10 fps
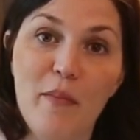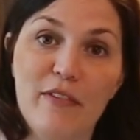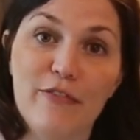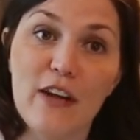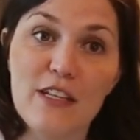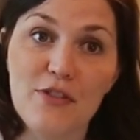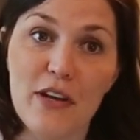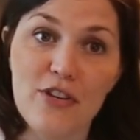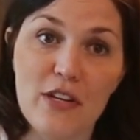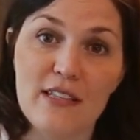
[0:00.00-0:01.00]

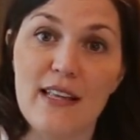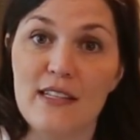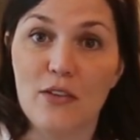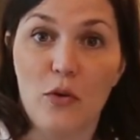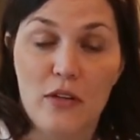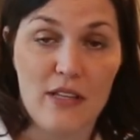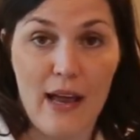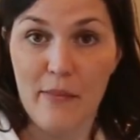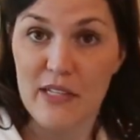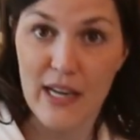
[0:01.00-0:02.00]
Frustration is, of course,
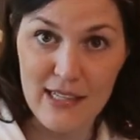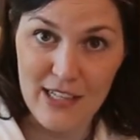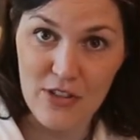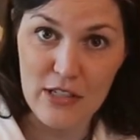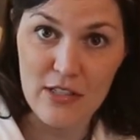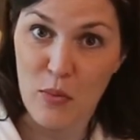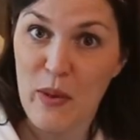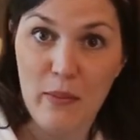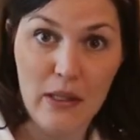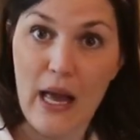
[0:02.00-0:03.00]
I'm a dietitian, so
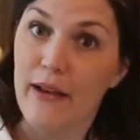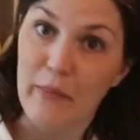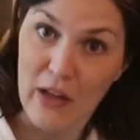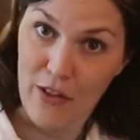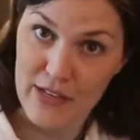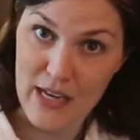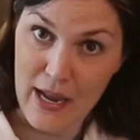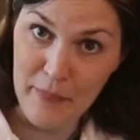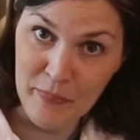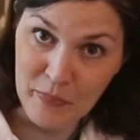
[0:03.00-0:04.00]
people lie to me all the
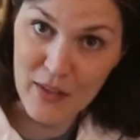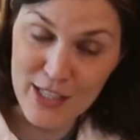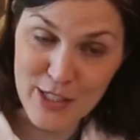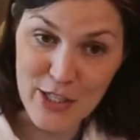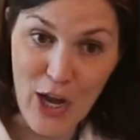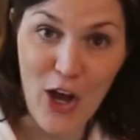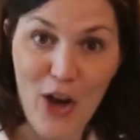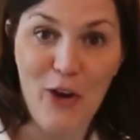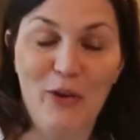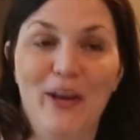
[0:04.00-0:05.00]
time.
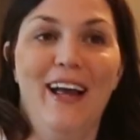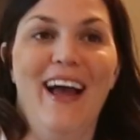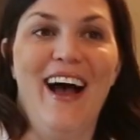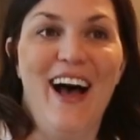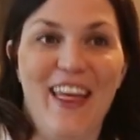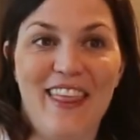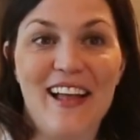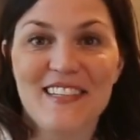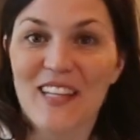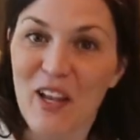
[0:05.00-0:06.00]
So
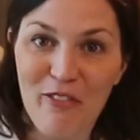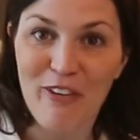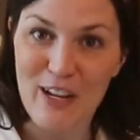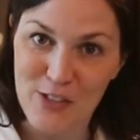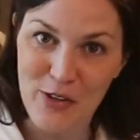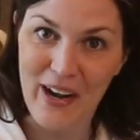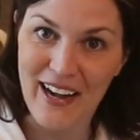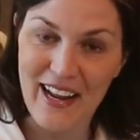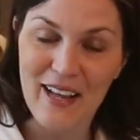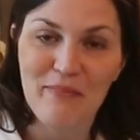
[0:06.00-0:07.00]
that's a little
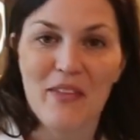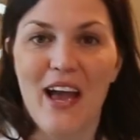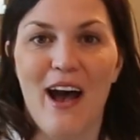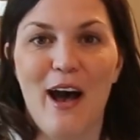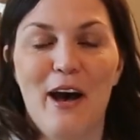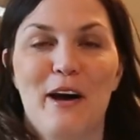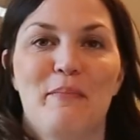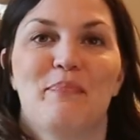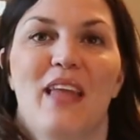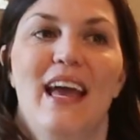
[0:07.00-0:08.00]
frustrating.
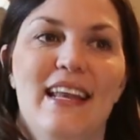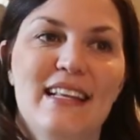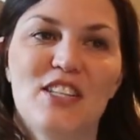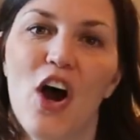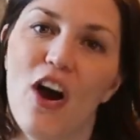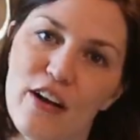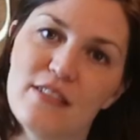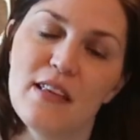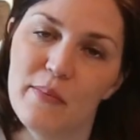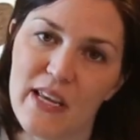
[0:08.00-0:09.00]
And it's hard
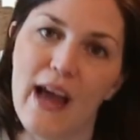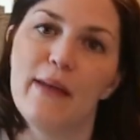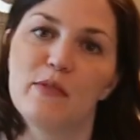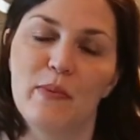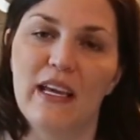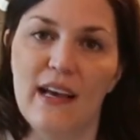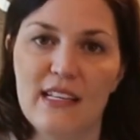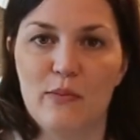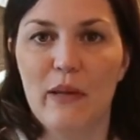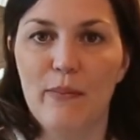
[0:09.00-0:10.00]
sometimes
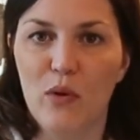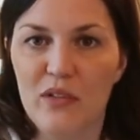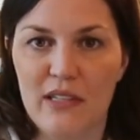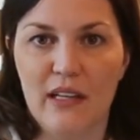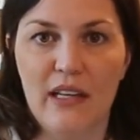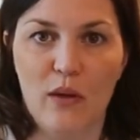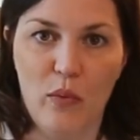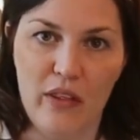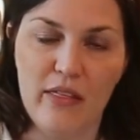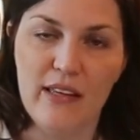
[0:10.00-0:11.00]
because people dealing
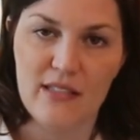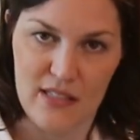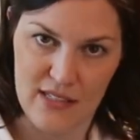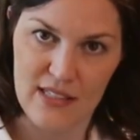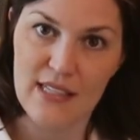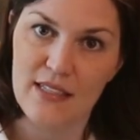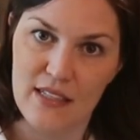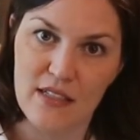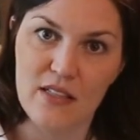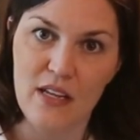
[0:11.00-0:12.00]
with these
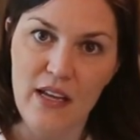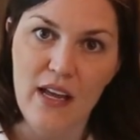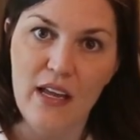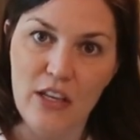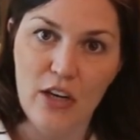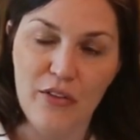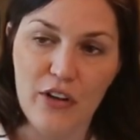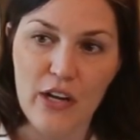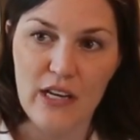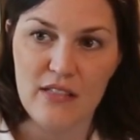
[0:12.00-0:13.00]
diseases, you know,
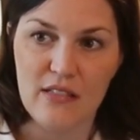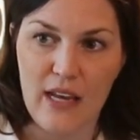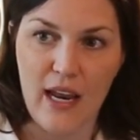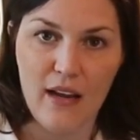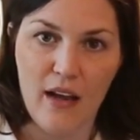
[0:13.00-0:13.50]
they're in a state